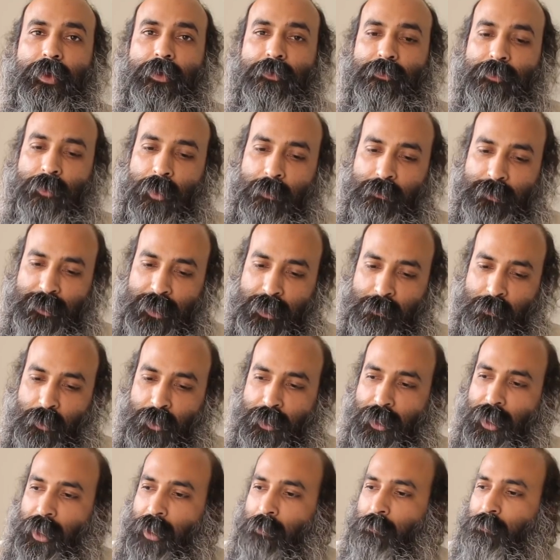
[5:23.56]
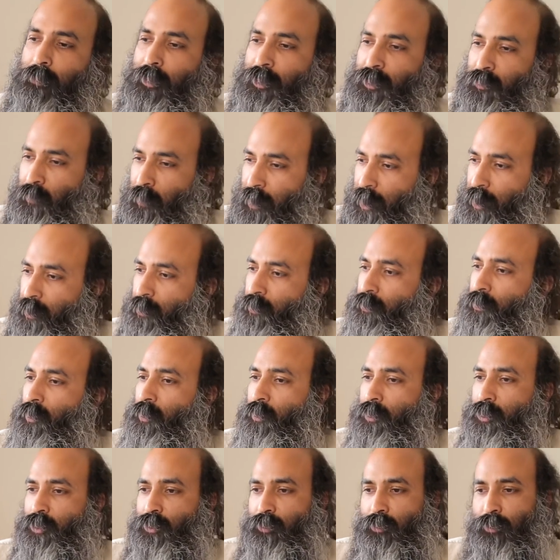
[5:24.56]
From Sirmaur campus, we need to
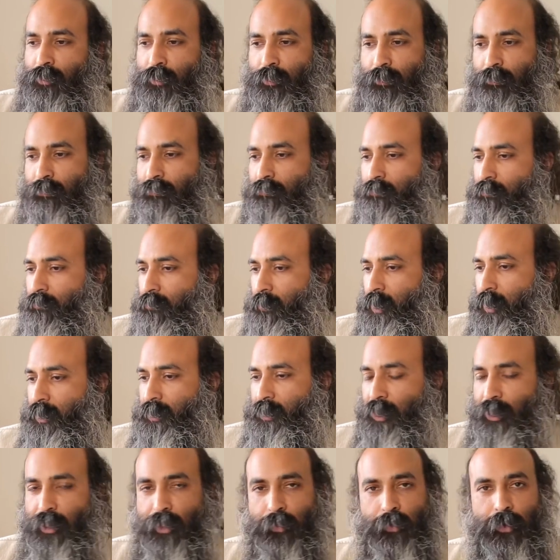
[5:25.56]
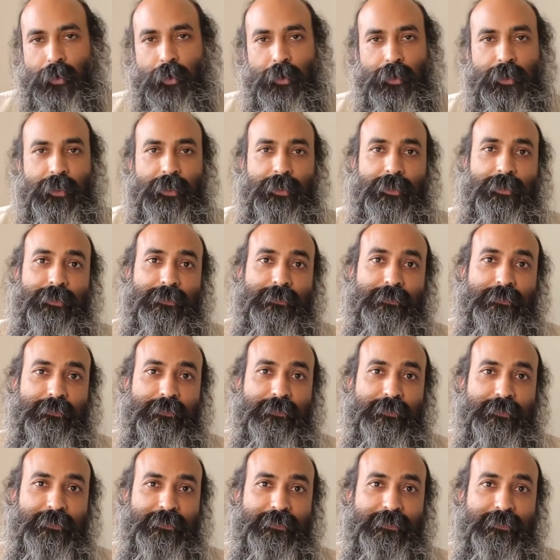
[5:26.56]
go to, let's say, New York.
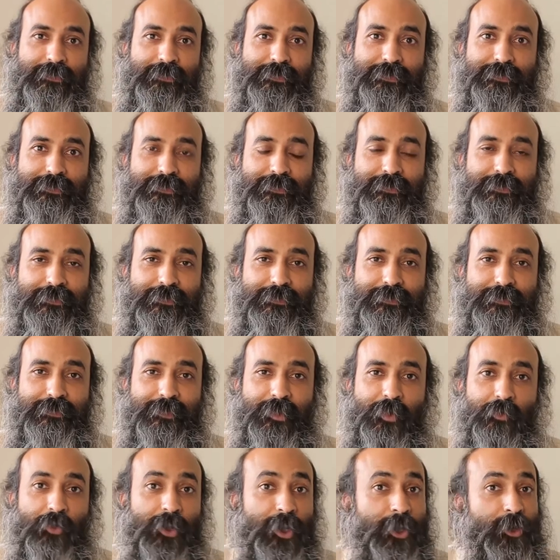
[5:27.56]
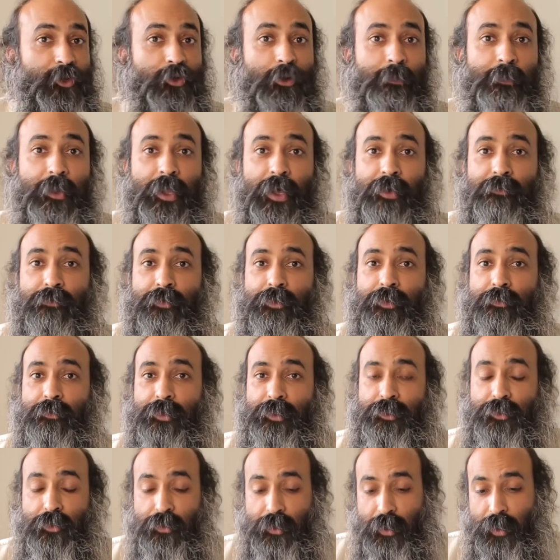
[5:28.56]
We need to apply for the
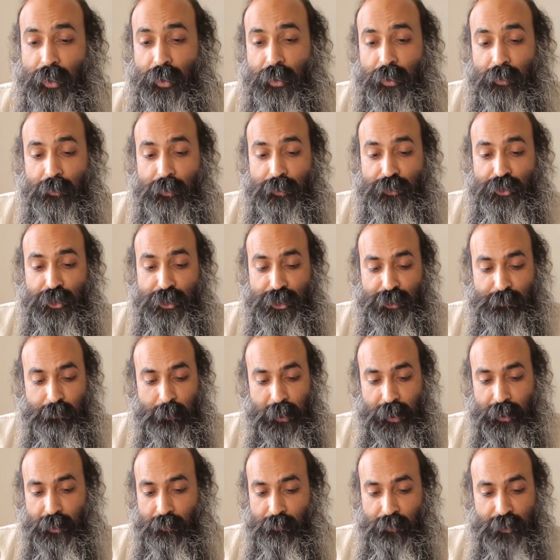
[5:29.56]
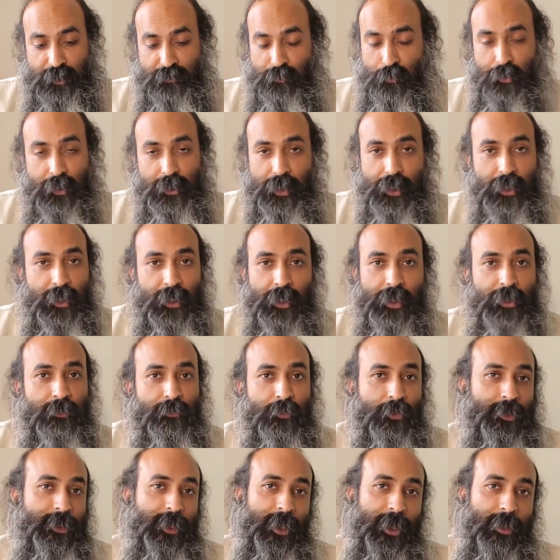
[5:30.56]
visa. So just by a wishful thinking,
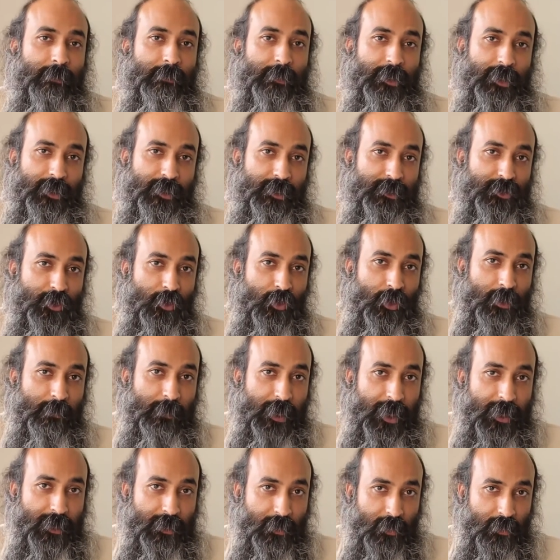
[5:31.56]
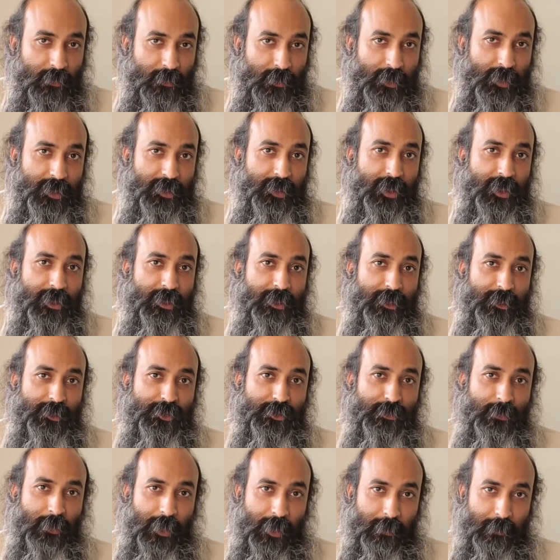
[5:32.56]
it would happen. There's a whole background work that
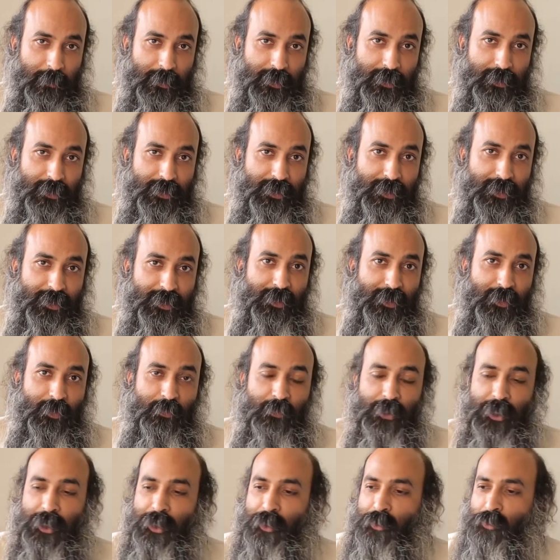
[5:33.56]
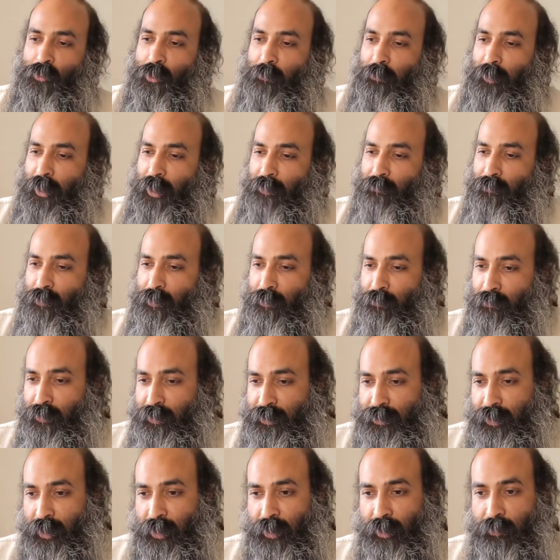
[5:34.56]
needs to happen. We need to apply for a
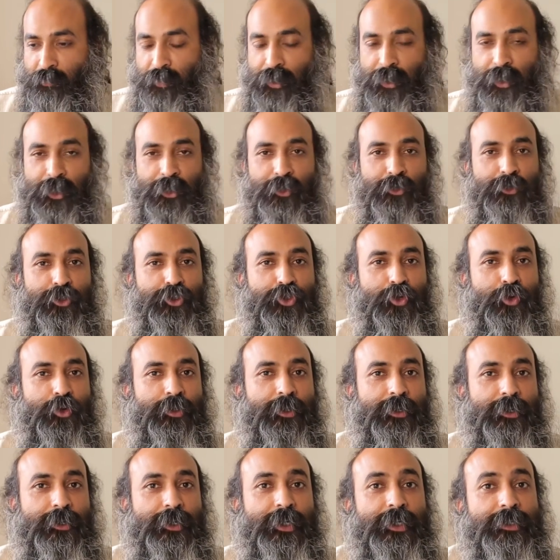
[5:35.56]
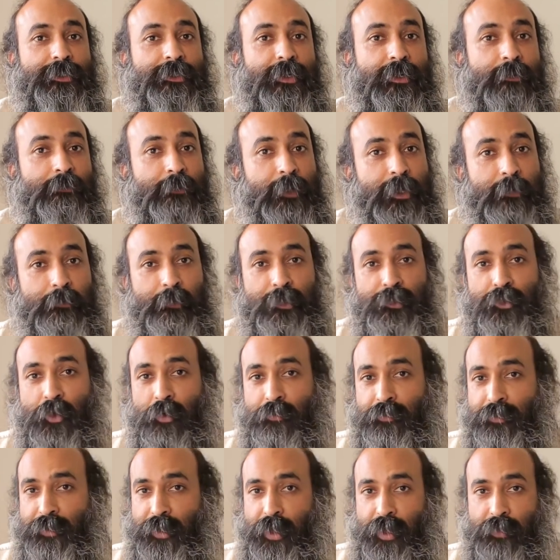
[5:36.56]
visa. We need to show the reason, purpose
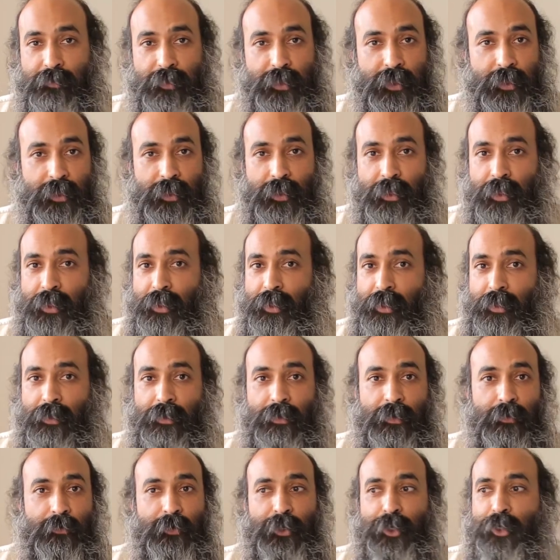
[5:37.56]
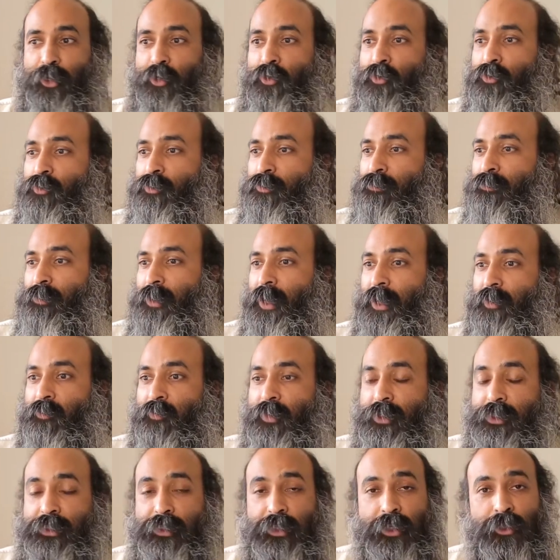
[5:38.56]
of travel. We need to
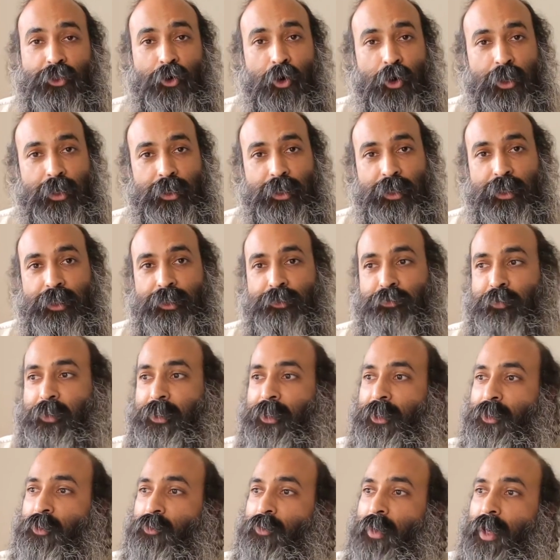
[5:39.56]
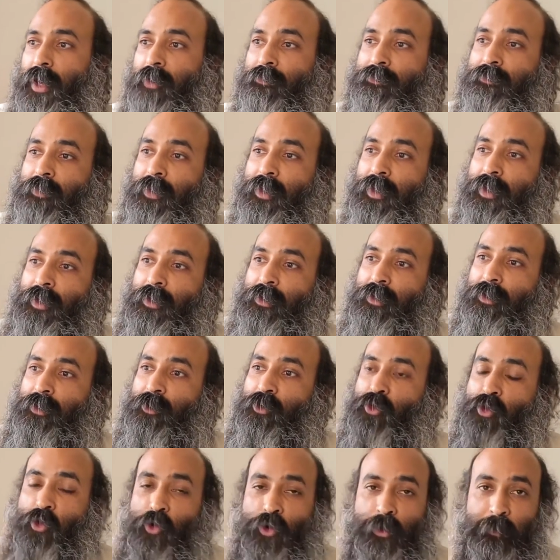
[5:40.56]
convince the authorities. We need to have
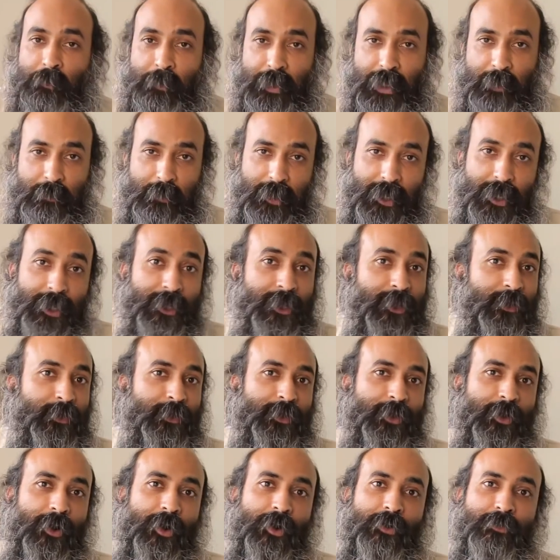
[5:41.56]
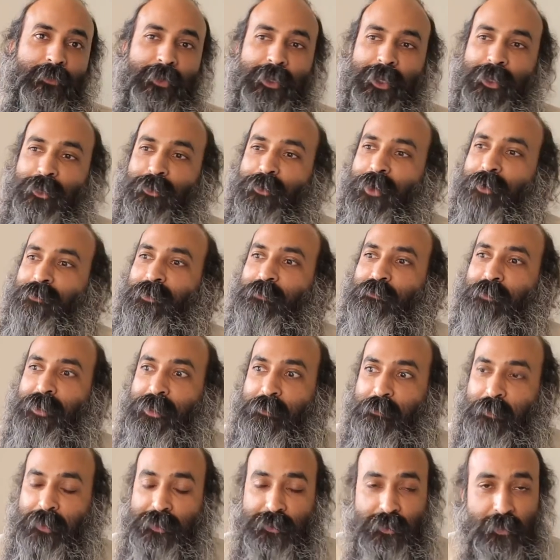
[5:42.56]
known people in New York. We need to have a
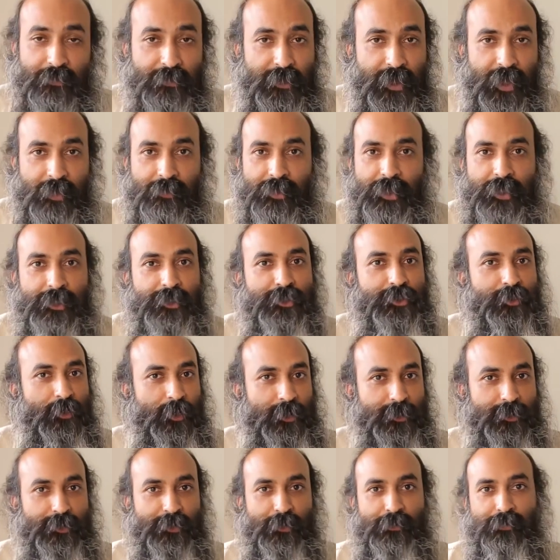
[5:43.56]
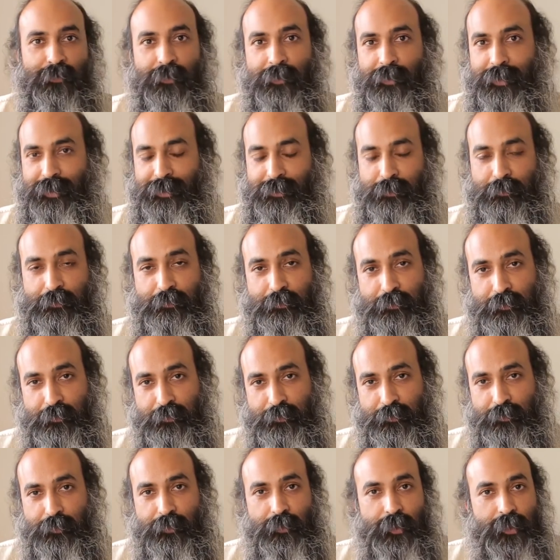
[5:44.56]
purpose of travel and so on and so forth.
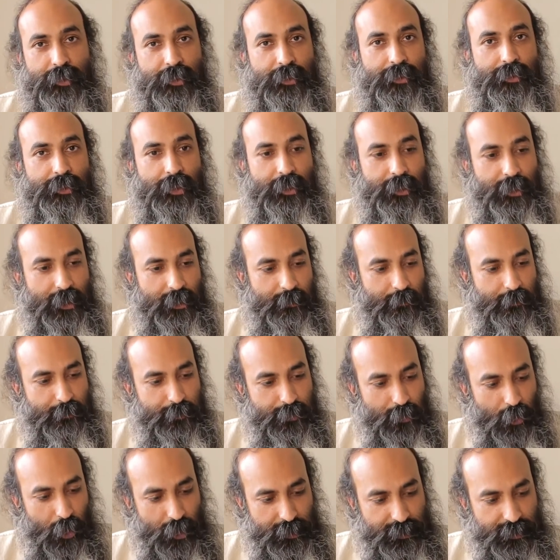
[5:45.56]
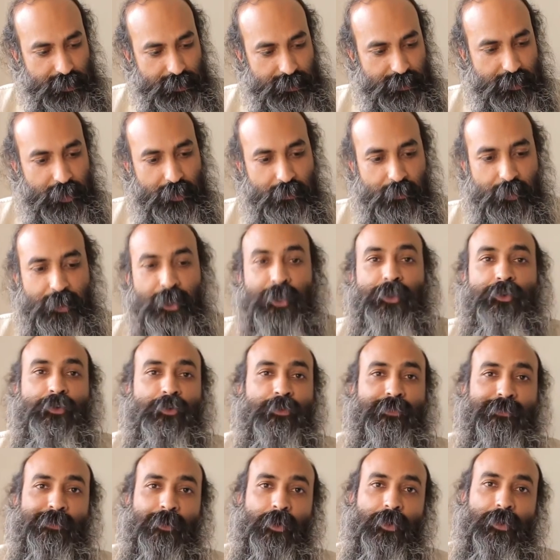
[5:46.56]
There's a certain process that we need
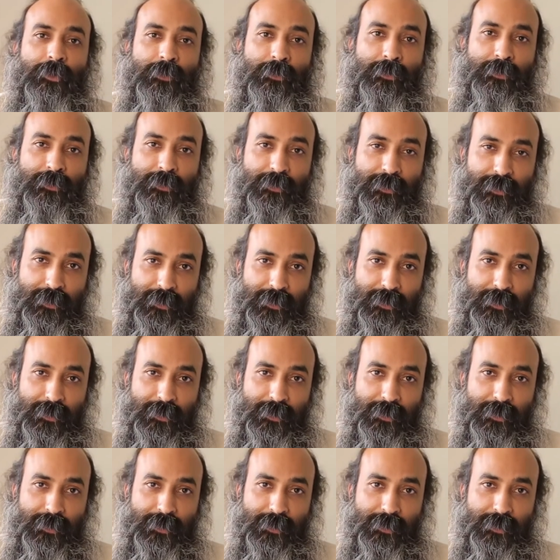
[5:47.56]
to follow